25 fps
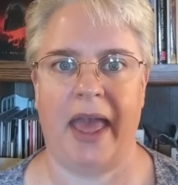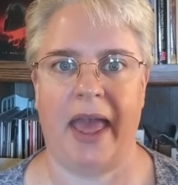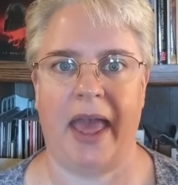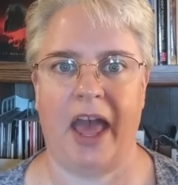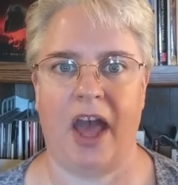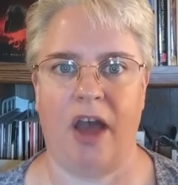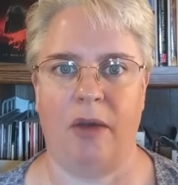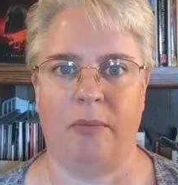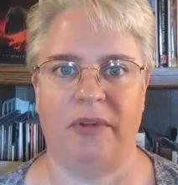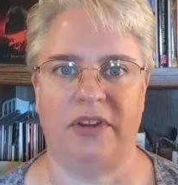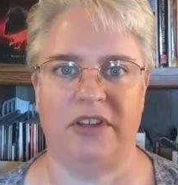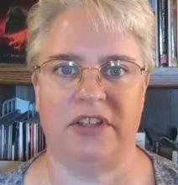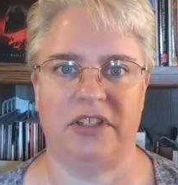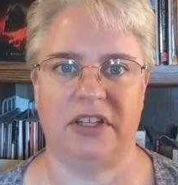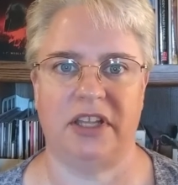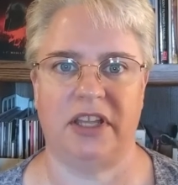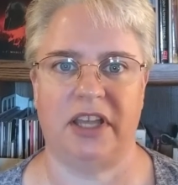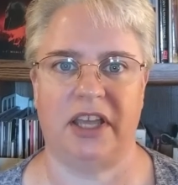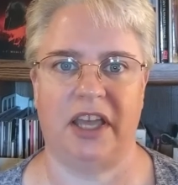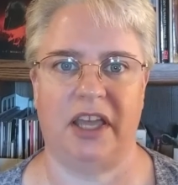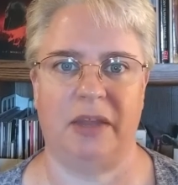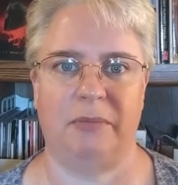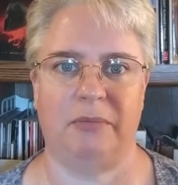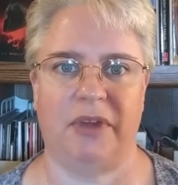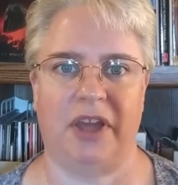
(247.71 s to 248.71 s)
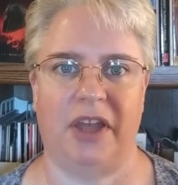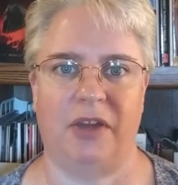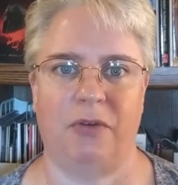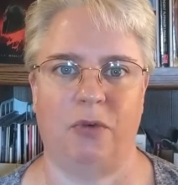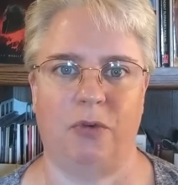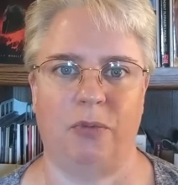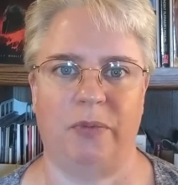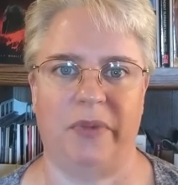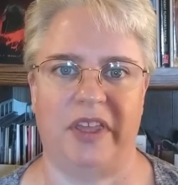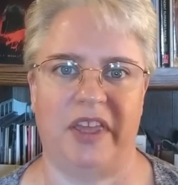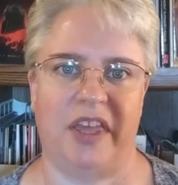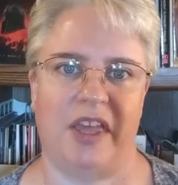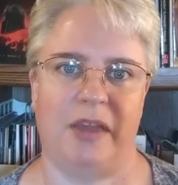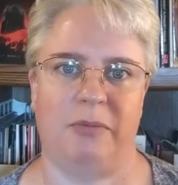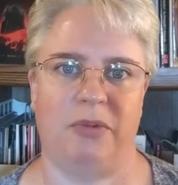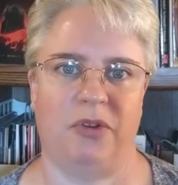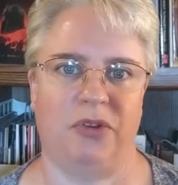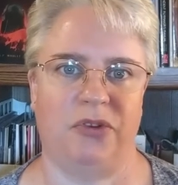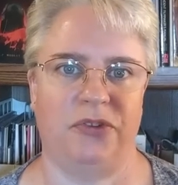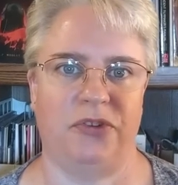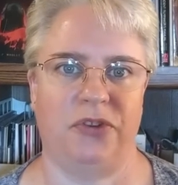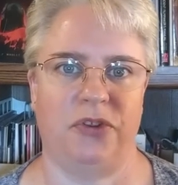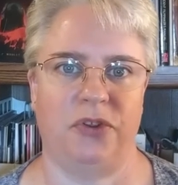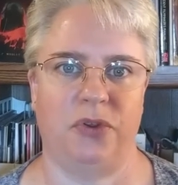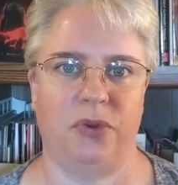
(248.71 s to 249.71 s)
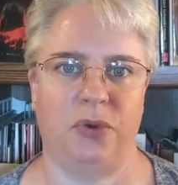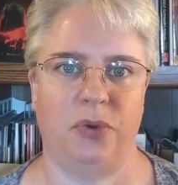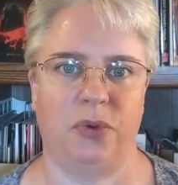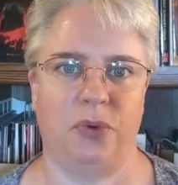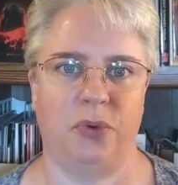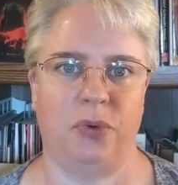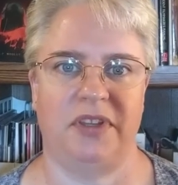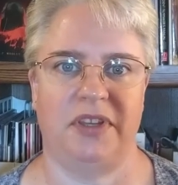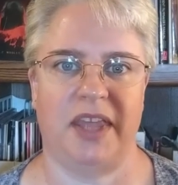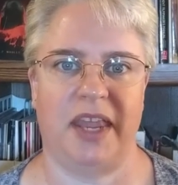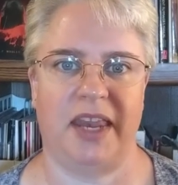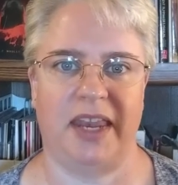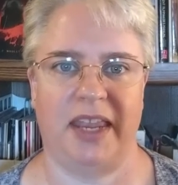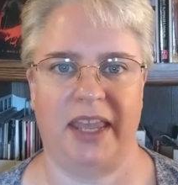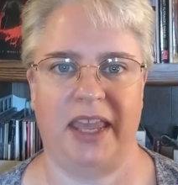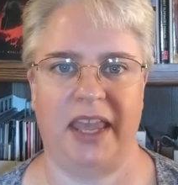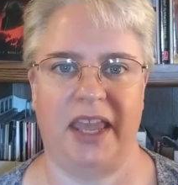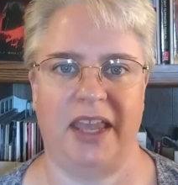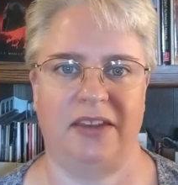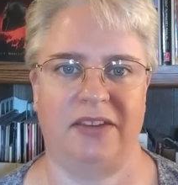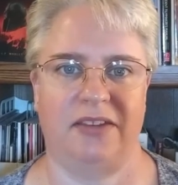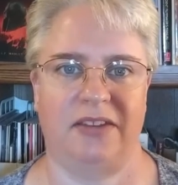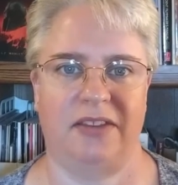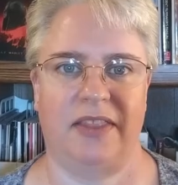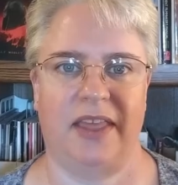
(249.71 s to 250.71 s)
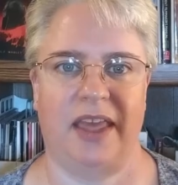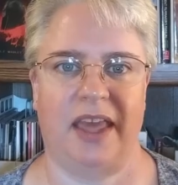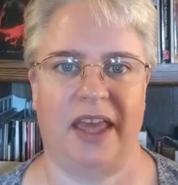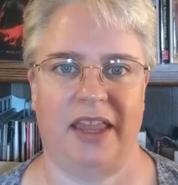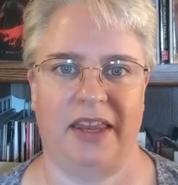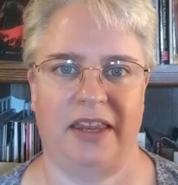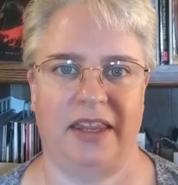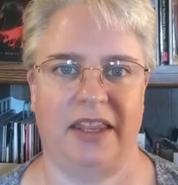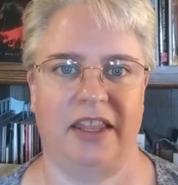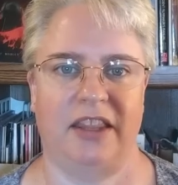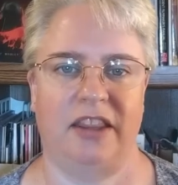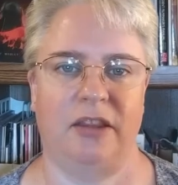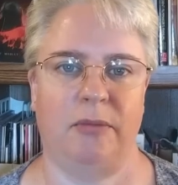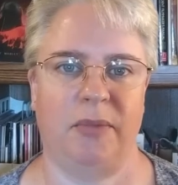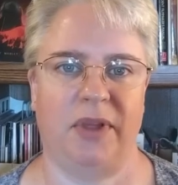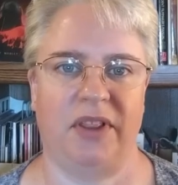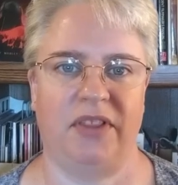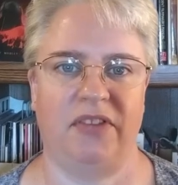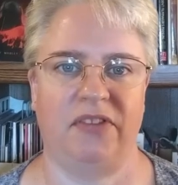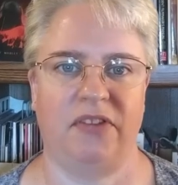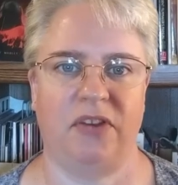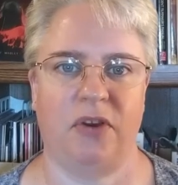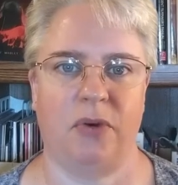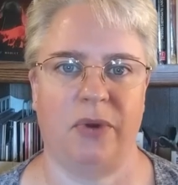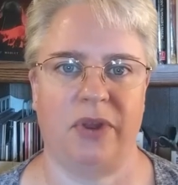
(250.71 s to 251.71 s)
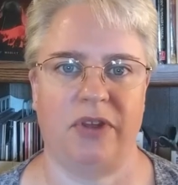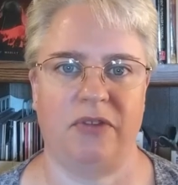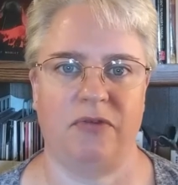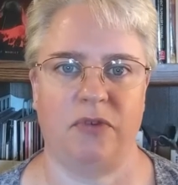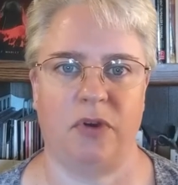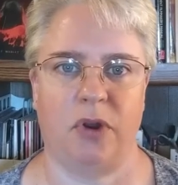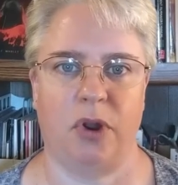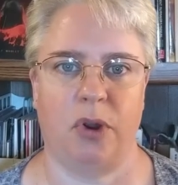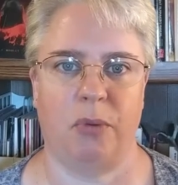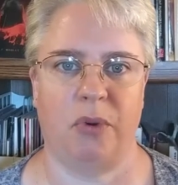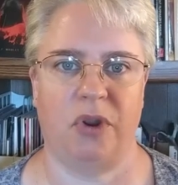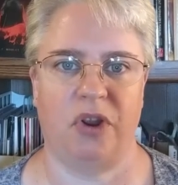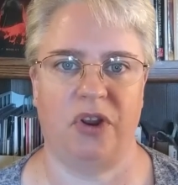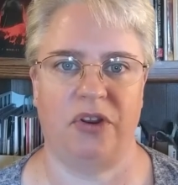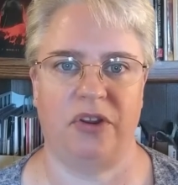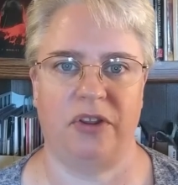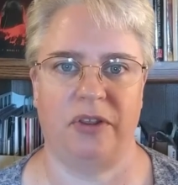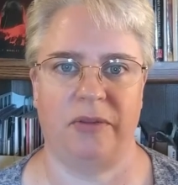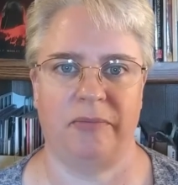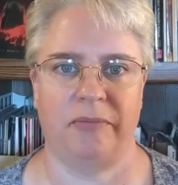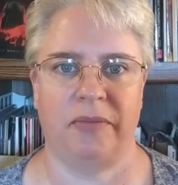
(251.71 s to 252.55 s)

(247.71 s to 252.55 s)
how much time I will be able to dedicate to that in the months going forward.